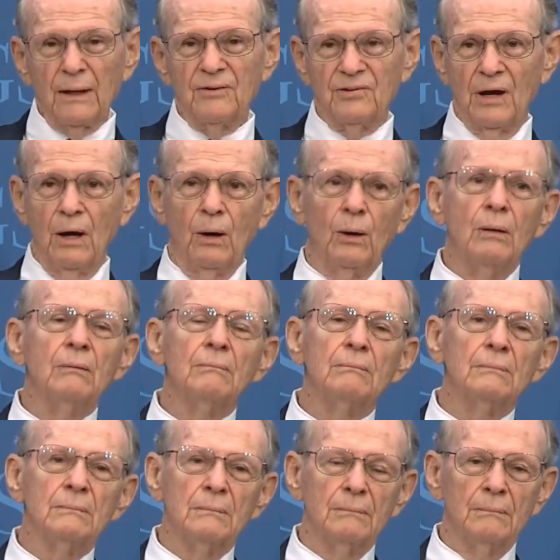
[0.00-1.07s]
So
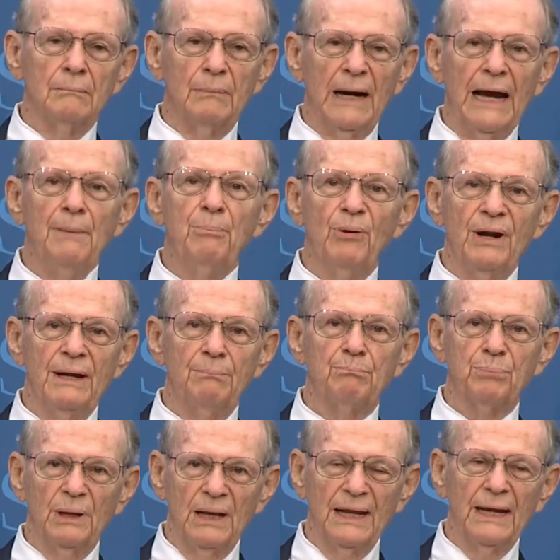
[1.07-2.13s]
my pre
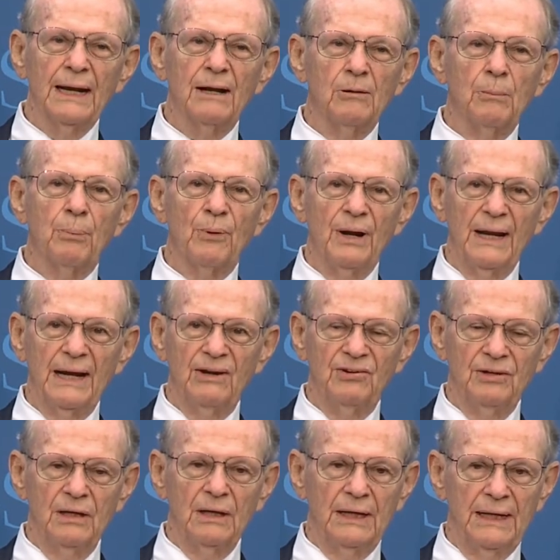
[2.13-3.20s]
political
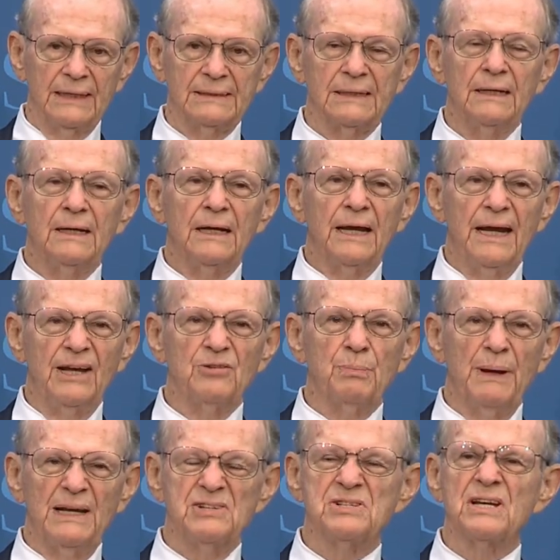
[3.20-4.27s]
prediction is, is
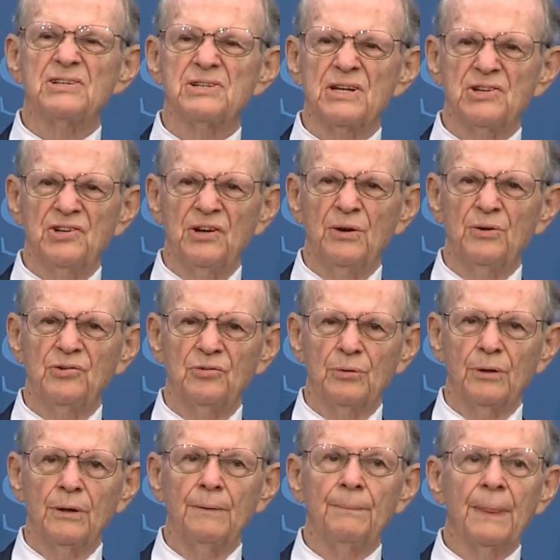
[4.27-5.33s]
business as
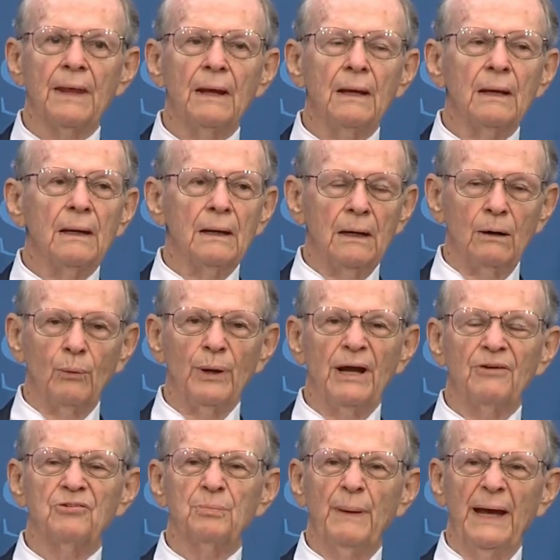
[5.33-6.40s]
usual. Uh, we
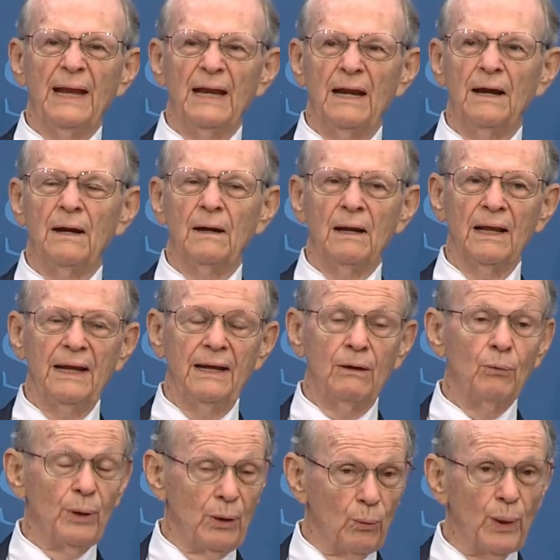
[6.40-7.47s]
have spent
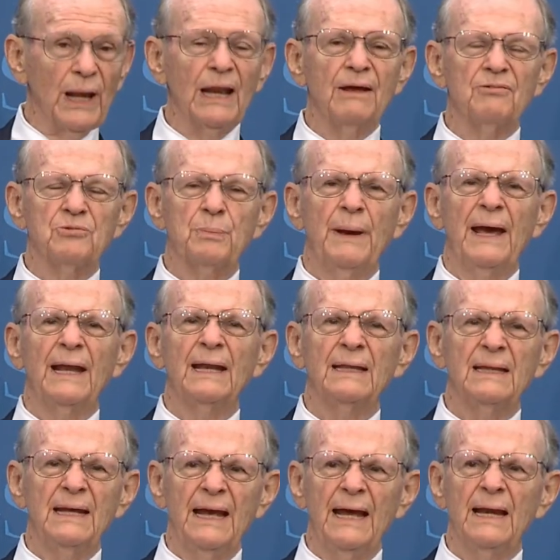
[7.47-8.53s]
nearly, we will have spent
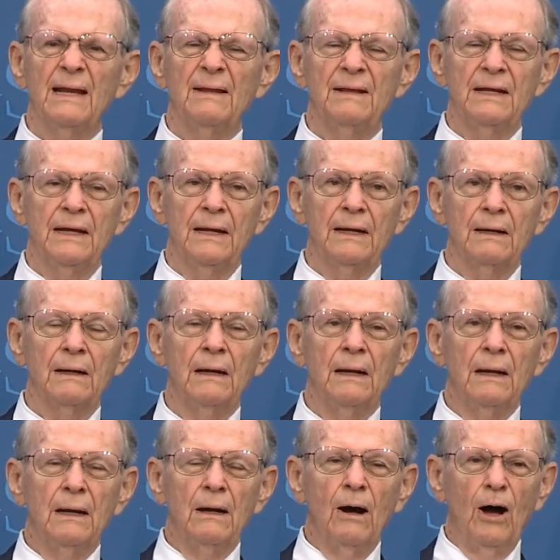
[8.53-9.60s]
at the end of the year,
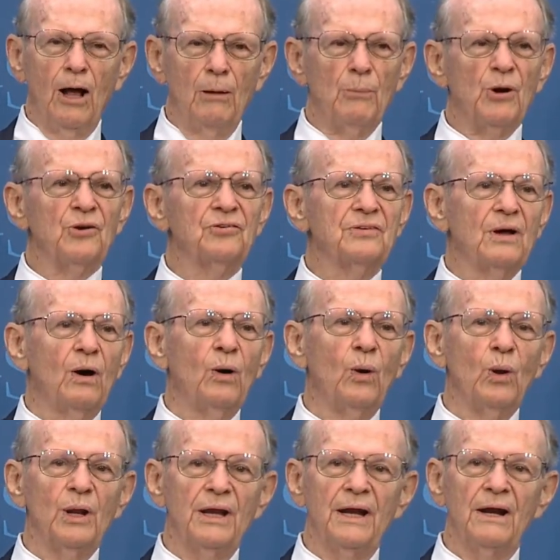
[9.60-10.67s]
almost the
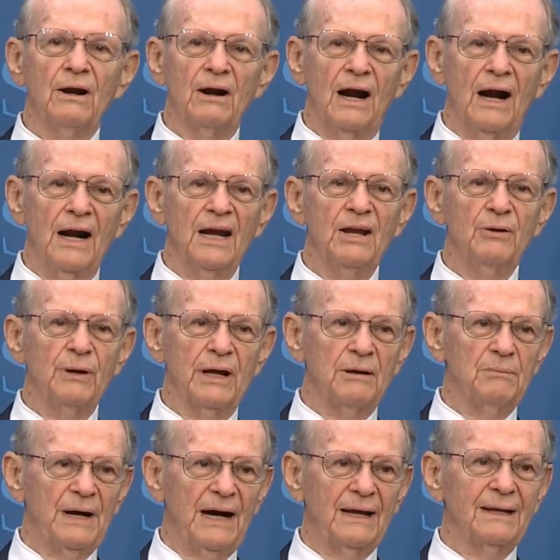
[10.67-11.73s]
whole year
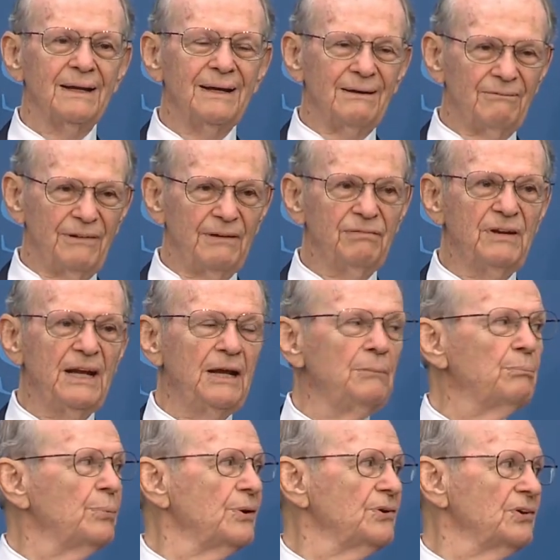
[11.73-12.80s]
arguing about
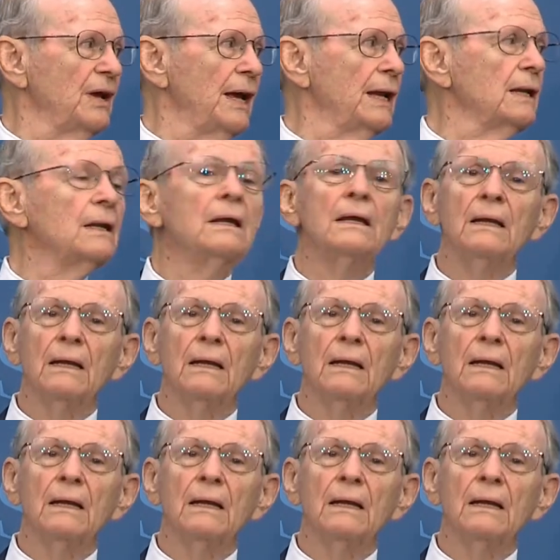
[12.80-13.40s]
15%